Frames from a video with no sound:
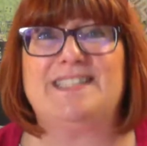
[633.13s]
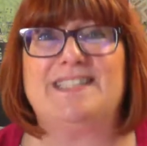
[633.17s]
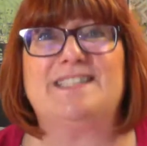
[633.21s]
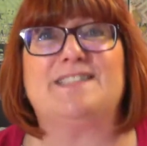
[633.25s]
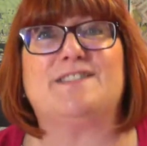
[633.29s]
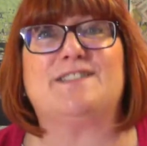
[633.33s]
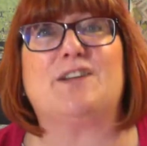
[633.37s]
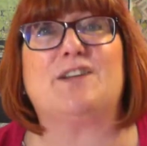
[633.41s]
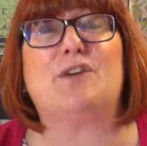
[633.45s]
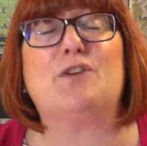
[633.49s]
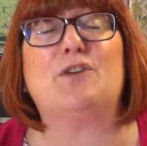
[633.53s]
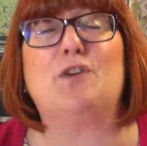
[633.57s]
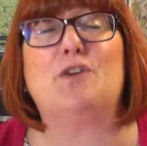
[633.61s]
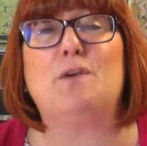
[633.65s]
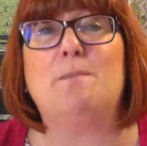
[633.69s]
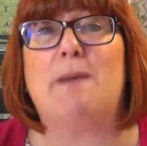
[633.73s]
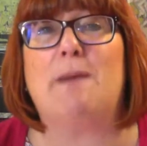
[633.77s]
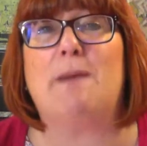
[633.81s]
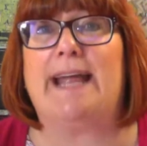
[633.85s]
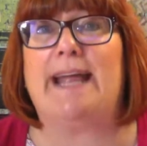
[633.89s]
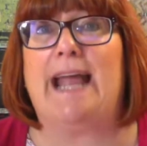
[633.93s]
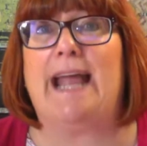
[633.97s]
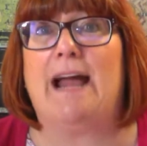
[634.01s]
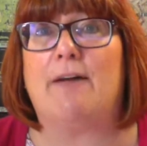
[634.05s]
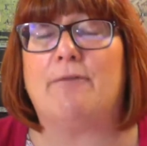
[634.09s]
So you
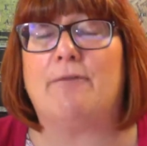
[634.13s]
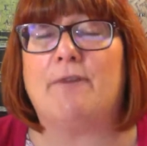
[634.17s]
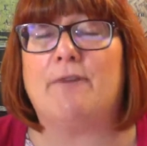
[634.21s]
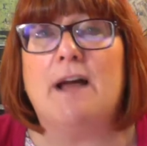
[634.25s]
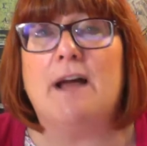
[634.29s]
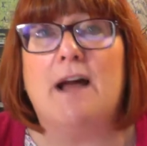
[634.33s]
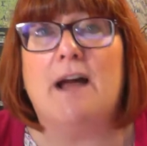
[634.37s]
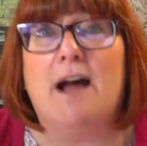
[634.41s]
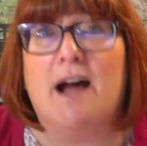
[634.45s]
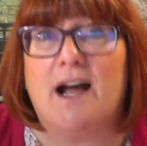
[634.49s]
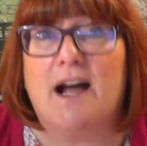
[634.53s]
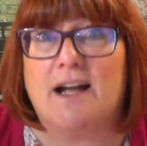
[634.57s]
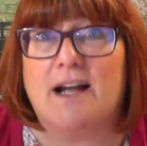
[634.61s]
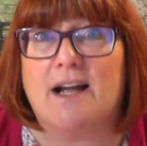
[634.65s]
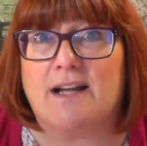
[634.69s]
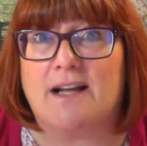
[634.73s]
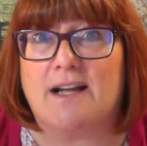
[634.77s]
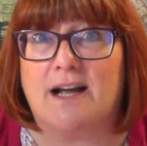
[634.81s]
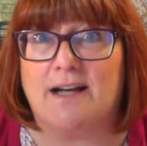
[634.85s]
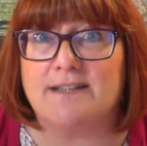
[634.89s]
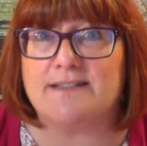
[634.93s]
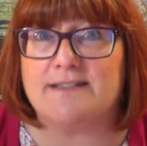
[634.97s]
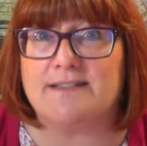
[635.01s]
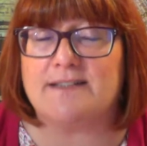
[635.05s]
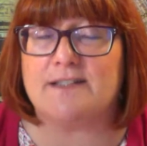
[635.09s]
might have a
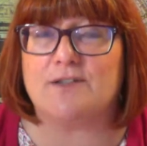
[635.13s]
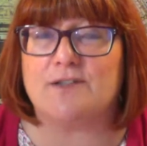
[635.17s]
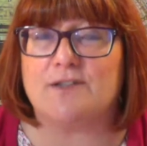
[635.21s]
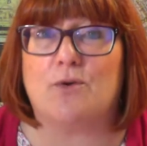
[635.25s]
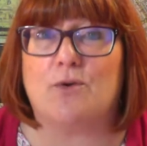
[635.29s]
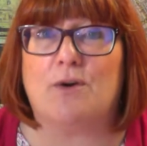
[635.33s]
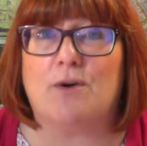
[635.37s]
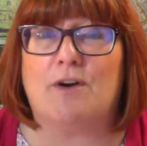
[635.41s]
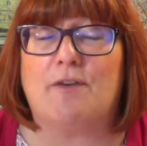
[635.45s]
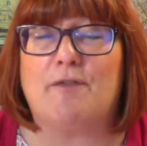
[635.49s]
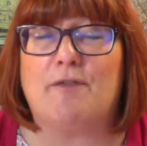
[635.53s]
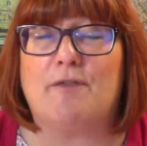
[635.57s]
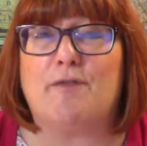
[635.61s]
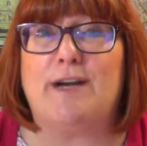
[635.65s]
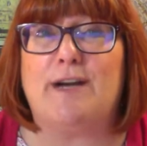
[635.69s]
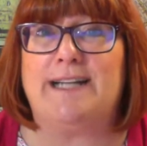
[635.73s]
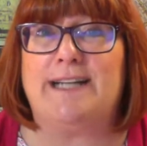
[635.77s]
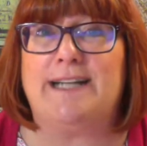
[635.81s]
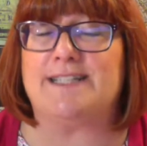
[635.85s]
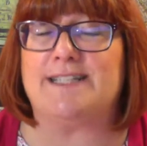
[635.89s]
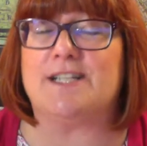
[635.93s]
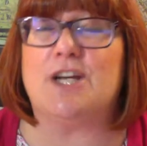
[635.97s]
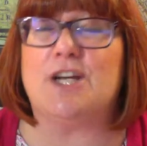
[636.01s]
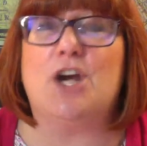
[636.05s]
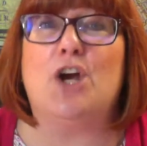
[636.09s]
cousin or a
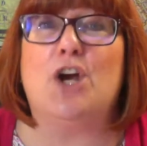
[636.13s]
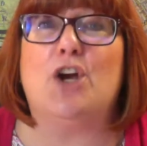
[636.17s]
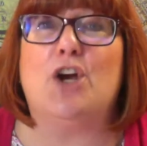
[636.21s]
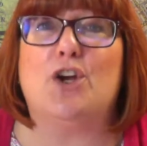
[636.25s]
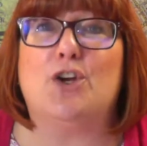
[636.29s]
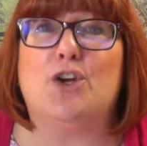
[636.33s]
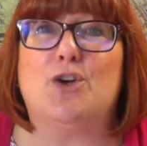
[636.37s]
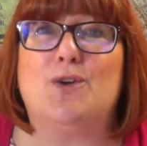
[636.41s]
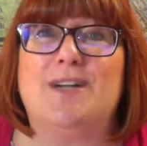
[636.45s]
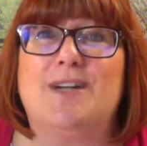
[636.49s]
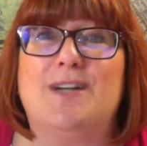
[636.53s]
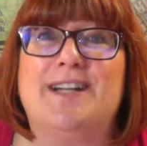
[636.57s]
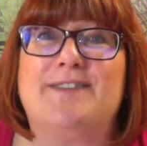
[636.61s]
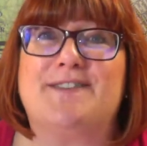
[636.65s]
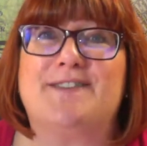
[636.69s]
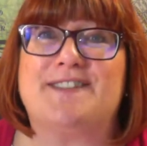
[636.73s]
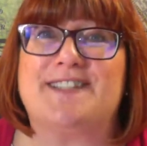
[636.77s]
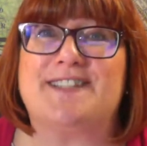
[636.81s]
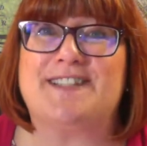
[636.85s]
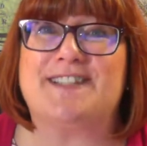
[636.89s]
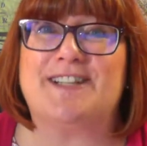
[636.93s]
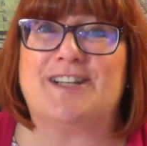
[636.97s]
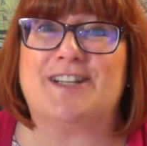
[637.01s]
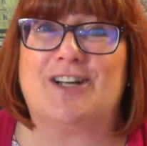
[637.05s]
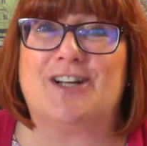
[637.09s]
friend who lives
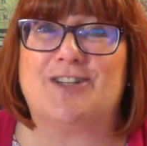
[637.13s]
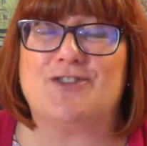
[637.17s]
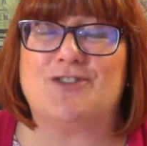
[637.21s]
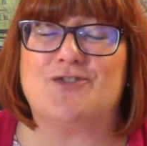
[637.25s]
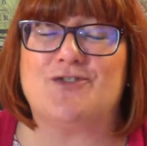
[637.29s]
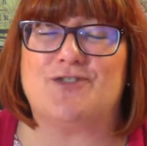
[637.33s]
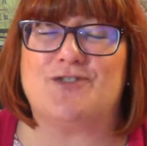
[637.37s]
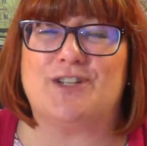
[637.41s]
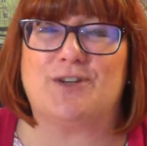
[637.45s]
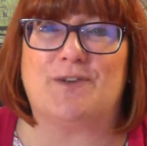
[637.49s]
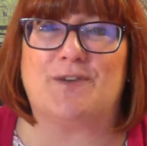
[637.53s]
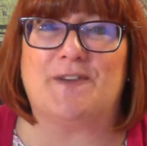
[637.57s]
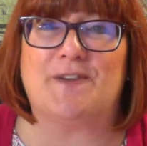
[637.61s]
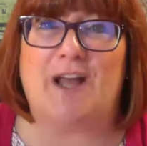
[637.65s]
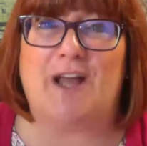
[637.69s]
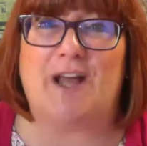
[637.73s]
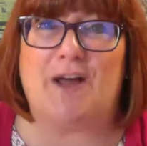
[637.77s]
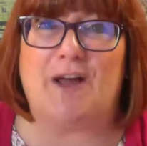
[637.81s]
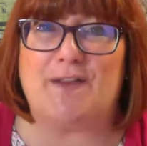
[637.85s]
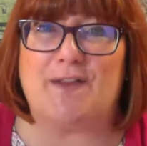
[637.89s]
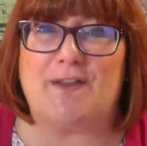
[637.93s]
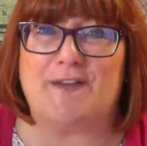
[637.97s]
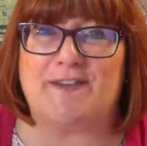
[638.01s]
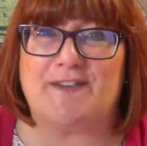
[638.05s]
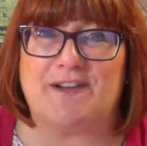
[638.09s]
in a country on the
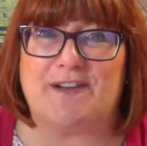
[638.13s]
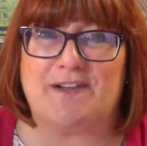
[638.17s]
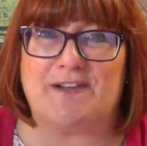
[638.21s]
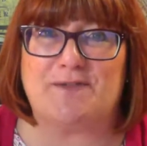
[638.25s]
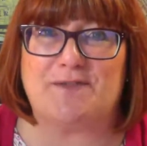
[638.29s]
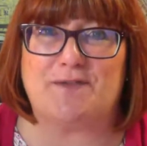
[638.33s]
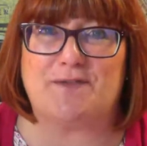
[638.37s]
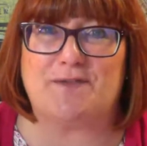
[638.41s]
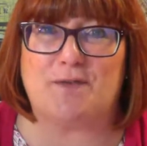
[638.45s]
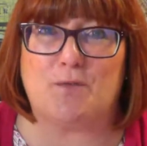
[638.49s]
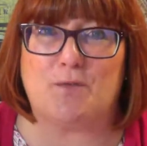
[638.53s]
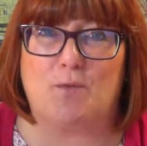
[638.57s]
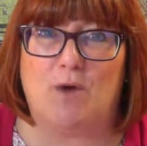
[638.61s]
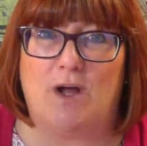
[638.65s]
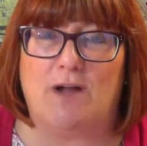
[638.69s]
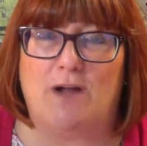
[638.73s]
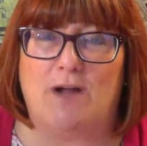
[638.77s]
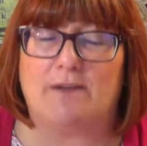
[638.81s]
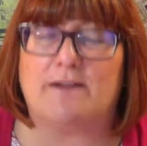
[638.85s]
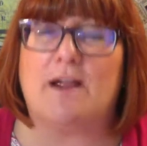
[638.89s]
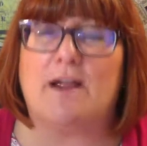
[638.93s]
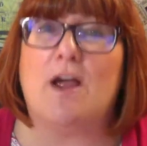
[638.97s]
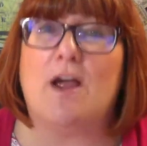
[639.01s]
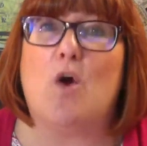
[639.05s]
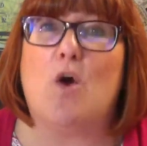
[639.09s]
other side of the
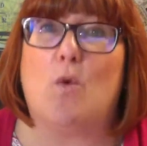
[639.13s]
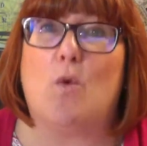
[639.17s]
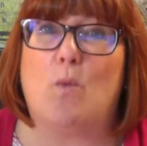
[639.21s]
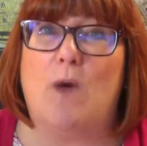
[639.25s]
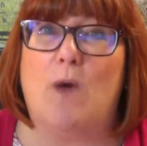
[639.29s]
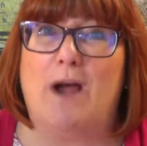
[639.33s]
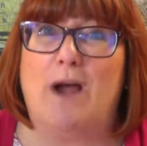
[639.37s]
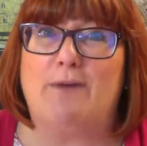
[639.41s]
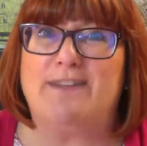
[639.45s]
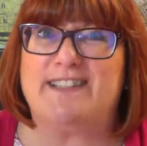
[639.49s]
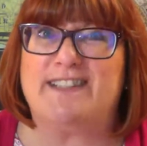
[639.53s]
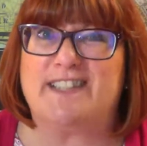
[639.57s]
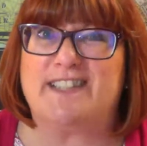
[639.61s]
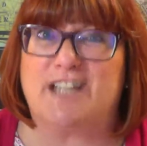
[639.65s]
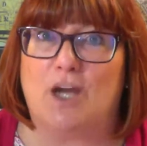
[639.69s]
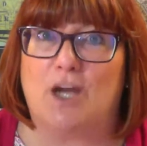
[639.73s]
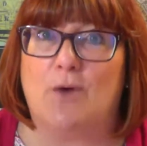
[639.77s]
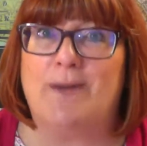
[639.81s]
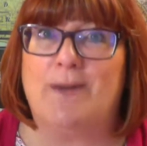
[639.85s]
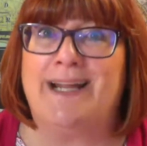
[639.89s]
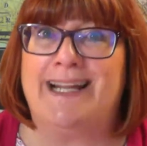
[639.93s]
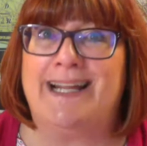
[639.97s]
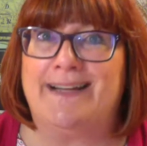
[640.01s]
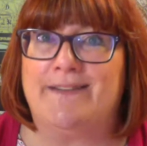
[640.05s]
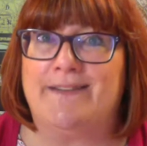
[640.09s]
world where it's
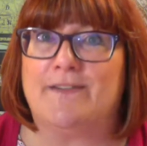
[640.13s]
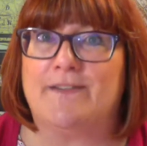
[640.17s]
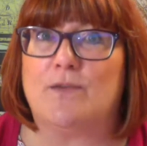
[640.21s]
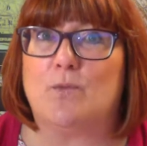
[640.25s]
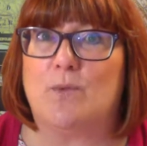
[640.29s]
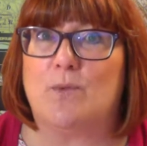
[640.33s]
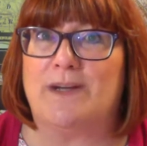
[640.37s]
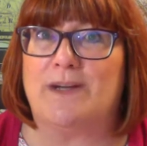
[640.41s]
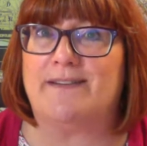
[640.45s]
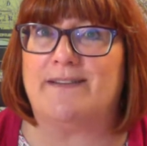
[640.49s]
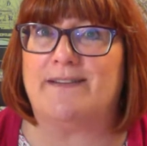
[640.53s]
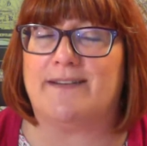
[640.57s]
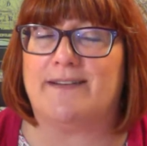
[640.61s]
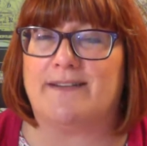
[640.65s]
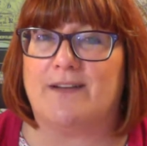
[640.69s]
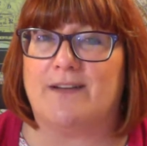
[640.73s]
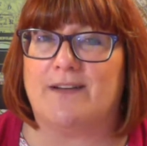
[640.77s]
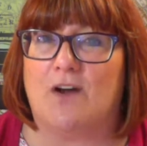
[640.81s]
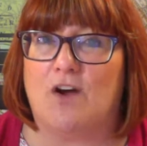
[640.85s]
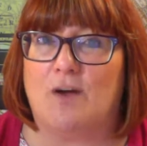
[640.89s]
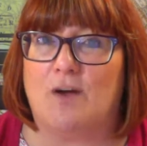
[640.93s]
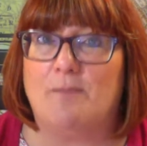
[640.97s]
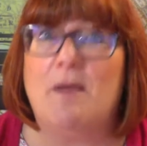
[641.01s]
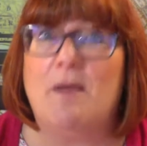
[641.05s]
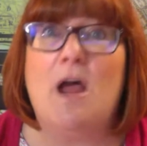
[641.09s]
going into winter
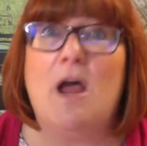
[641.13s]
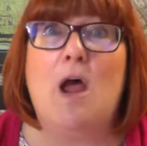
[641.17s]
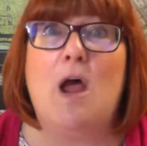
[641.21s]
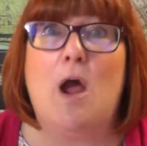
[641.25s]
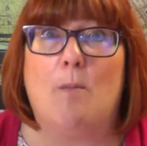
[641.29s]
time,